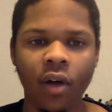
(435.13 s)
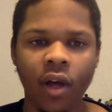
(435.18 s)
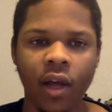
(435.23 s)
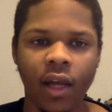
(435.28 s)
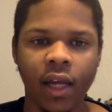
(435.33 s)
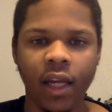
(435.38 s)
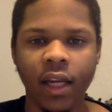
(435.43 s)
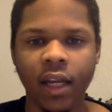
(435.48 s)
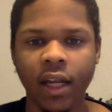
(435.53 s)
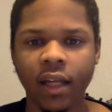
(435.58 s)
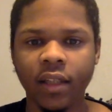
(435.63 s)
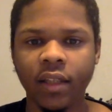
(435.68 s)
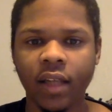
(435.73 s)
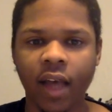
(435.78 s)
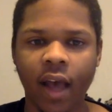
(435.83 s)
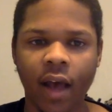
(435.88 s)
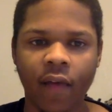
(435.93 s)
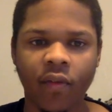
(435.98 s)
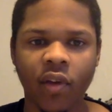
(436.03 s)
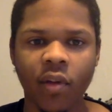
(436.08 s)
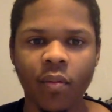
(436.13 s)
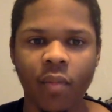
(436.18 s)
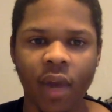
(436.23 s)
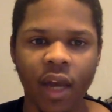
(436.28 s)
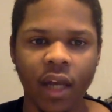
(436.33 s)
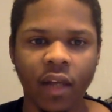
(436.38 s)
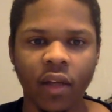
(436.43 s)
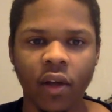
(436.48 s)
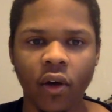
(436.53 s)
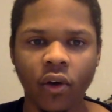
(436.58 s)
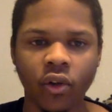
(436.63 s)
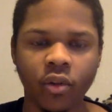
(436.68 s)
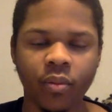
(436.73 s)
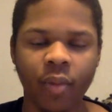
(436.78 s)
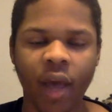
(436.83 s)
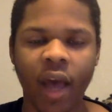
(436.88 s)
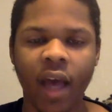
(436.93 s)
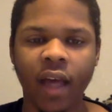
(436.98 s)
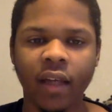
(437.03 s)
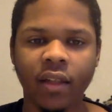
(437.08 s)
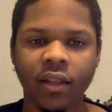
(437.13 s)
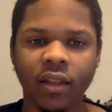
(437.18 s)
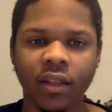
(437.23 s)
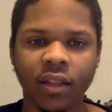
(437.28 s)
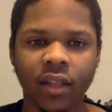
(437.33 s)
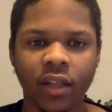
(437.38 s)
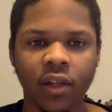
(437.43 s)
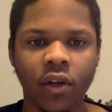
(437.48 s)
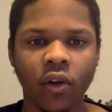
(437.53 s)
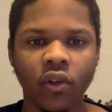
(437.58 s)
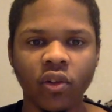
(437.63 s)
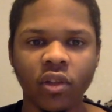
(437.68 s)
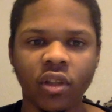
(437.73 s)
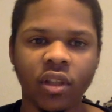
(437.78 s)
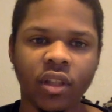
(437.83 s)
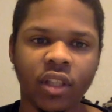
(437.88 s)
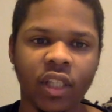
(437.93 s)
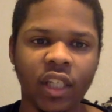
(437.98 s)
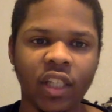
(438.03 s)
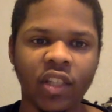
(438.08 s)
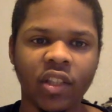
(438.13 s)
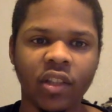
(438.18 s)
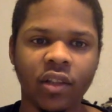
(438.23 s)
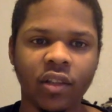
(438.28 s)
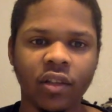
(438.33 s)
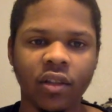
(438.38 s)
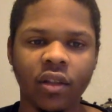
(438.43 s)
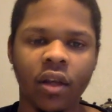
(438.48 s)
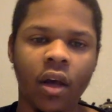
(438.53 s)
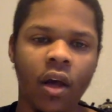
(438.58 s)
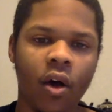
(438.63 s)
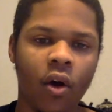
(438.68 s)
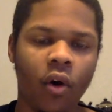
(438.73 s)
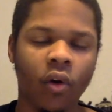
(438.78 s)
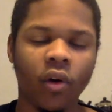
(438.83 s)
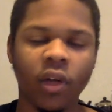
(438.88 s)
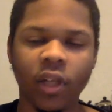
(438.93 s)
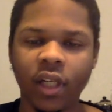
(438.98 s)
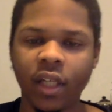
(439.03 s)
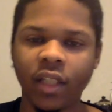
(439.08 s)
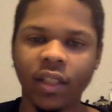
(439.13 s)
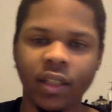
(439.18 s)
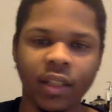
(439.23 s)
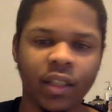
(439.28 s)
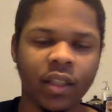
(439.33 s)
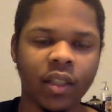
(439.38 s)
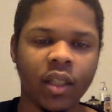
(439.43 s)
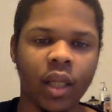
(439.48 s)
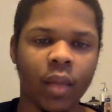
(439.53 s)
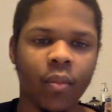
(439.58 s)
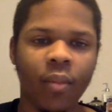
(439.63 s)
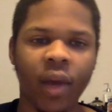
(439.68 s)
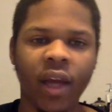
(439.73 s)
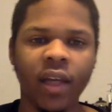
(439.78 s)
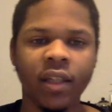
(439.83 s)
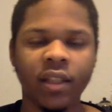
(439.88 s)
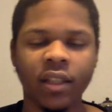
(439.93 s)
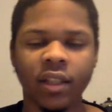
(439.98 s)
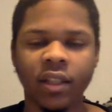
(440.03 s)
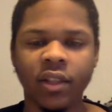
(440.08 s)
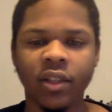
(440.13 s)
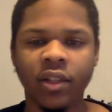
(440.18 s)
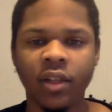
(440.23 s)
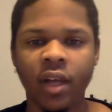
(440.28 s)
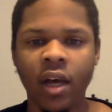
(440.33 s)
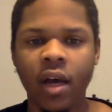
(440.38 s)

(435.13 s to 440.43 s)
He doesn't have to make those passes and those decisions on a consistent basis,